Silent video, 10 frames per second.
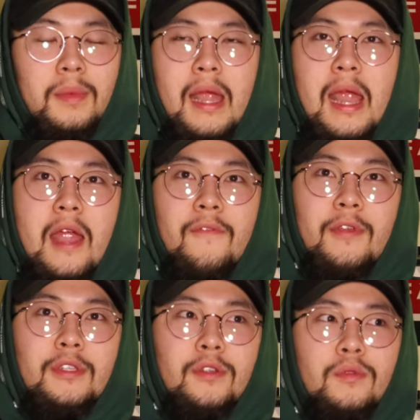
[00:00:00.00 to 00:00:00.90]
but
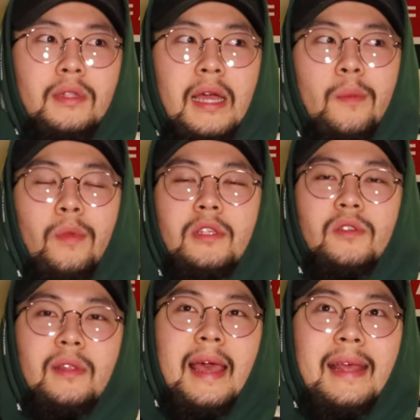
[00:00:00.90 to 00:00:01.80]
every single time when
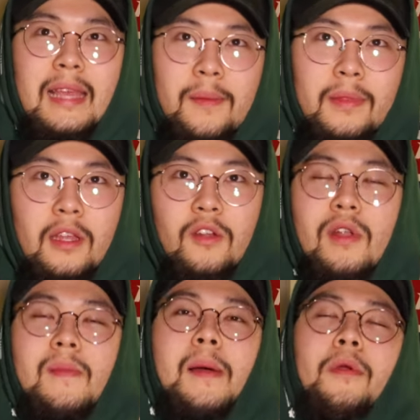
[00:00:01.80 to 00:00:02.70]
it's that time of the year
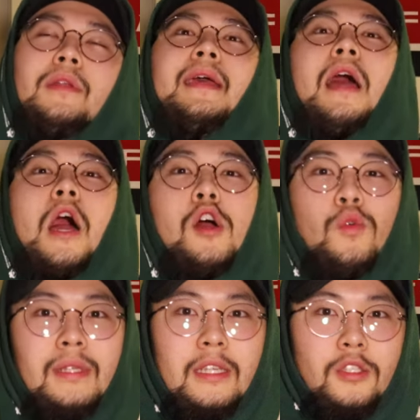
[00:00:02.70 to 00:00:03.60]
around my birthday, I
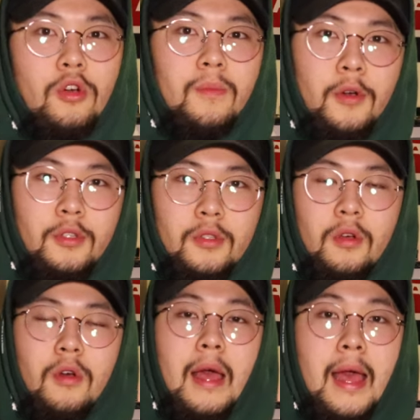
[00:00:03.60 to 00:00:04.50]
always get so
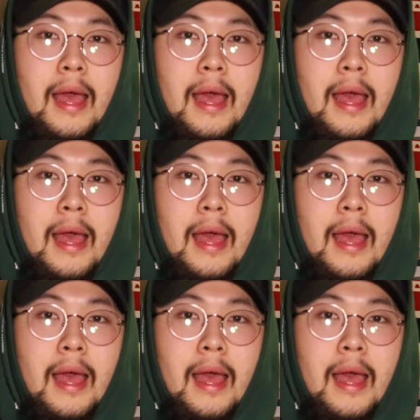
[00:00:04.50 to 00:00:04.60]
emotional.